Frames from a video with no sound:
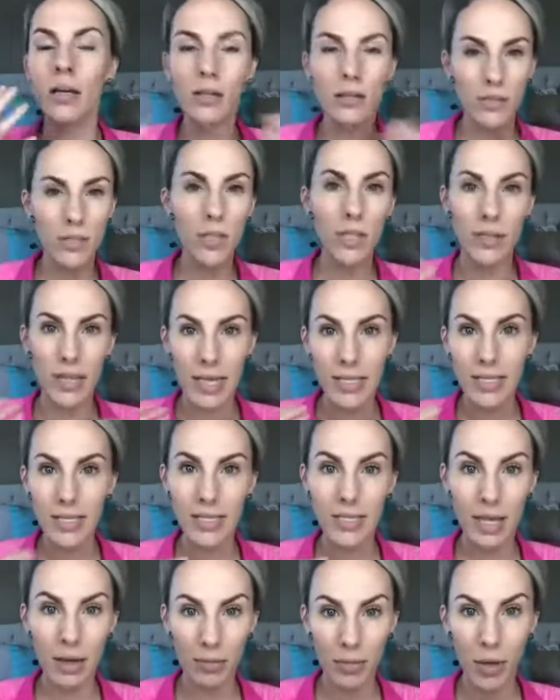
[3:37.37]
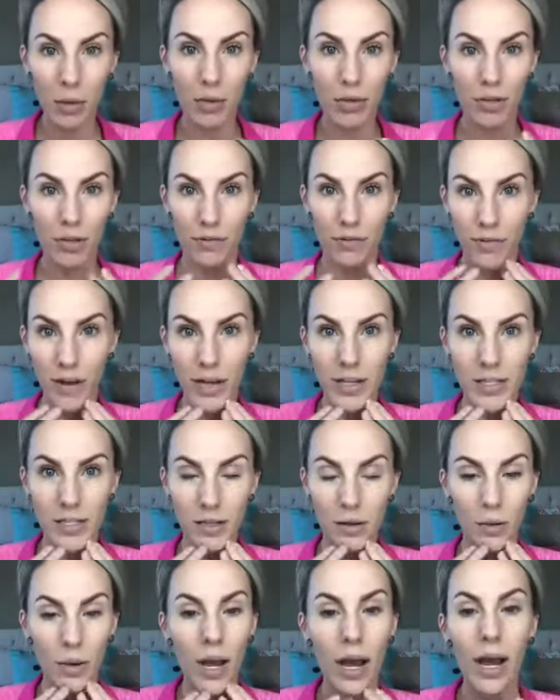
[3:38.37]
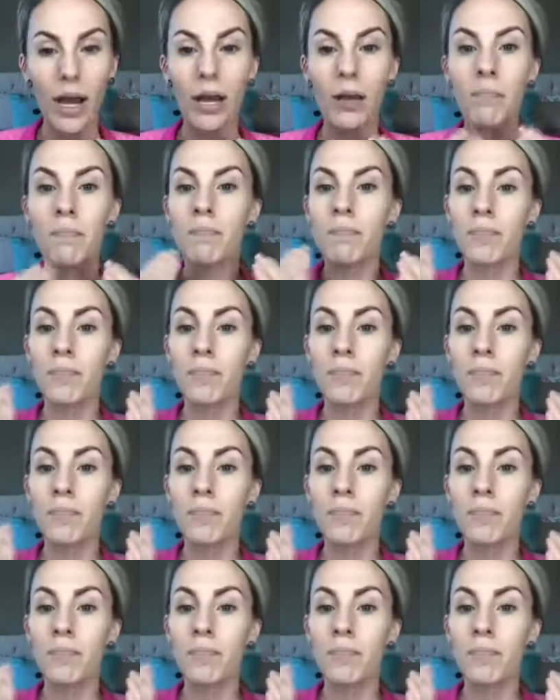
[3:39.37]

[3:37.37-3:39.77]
So that's the same thing with your face, okay?